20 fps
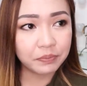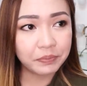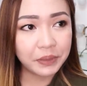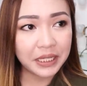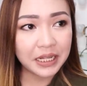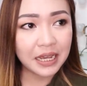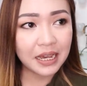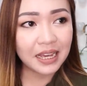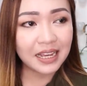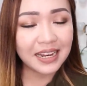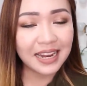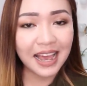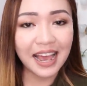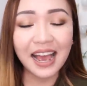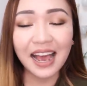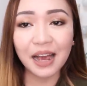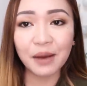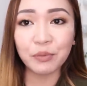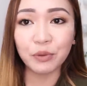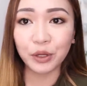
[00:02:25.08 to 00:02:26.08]

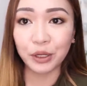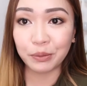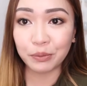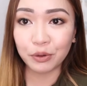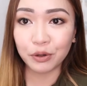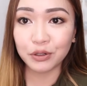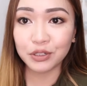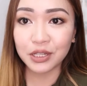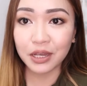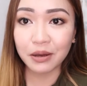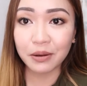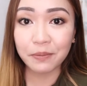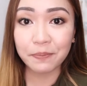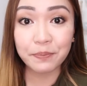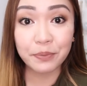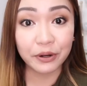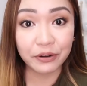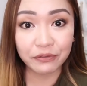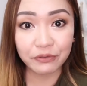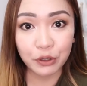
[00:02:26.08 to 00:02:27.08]
naaamoy mo sa
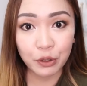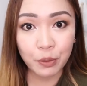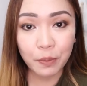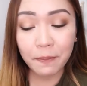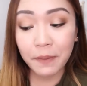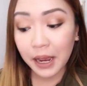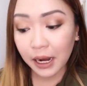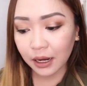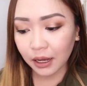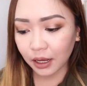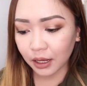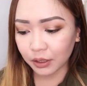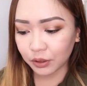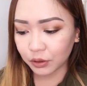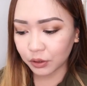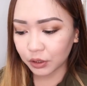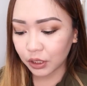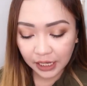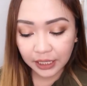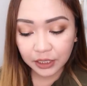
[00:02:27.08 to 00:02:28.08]
perfume, parang
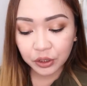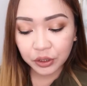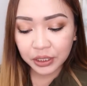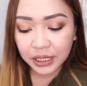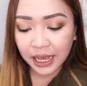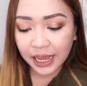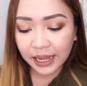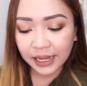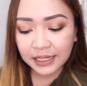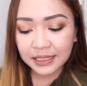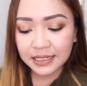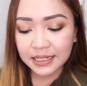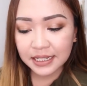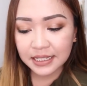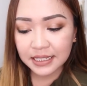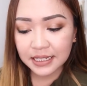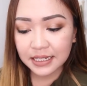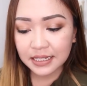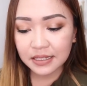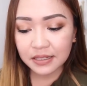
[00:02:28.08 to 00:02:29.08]
ganun. Ito guys,
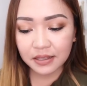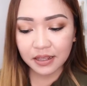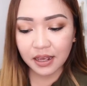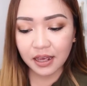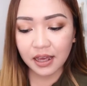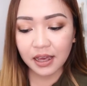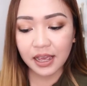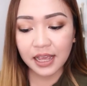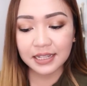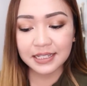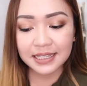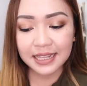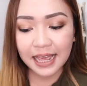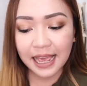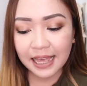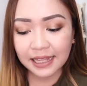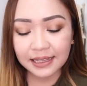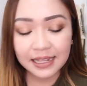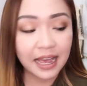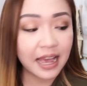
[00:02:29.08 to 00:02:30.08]
this is the
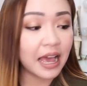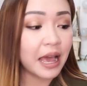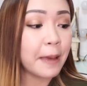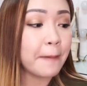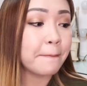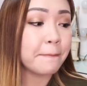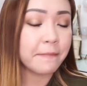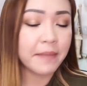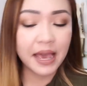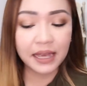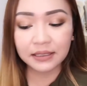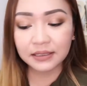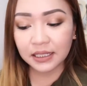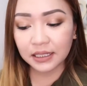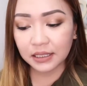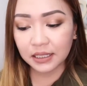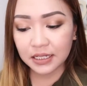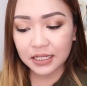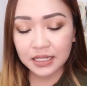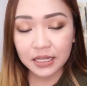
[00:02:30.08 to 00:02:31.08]
Escada
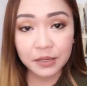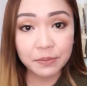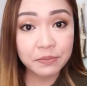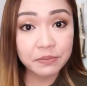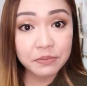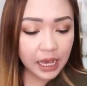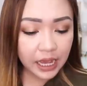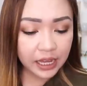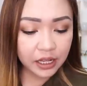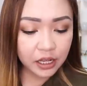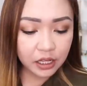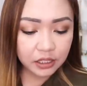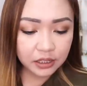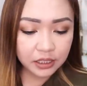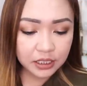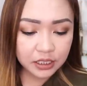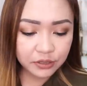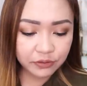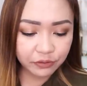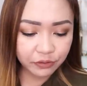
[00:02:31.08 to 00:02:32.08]
Magnetism. I got
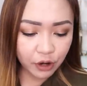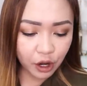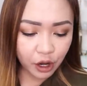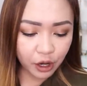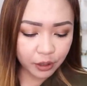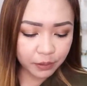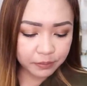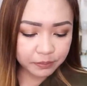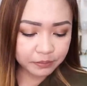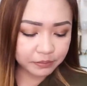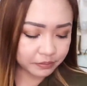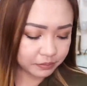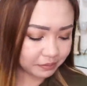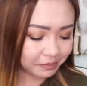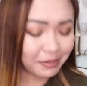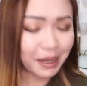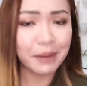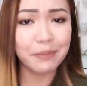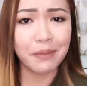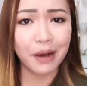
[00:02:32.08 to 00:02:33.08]
this from
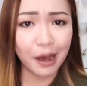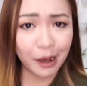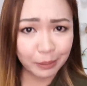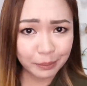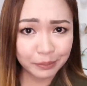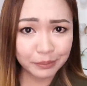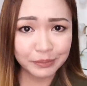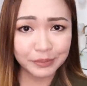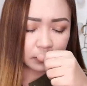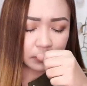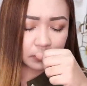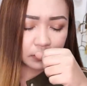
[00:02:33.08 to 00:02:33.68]
my mom.